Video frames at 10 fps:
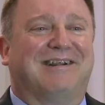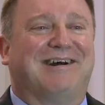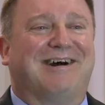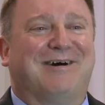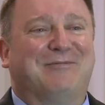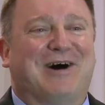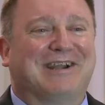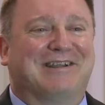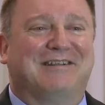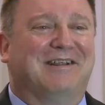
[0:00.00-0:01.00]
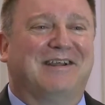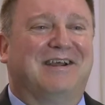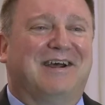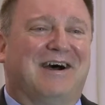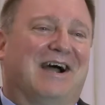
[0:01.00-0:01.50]
I
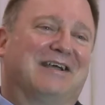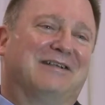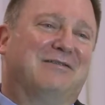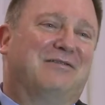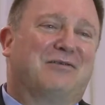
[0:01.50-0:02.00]
can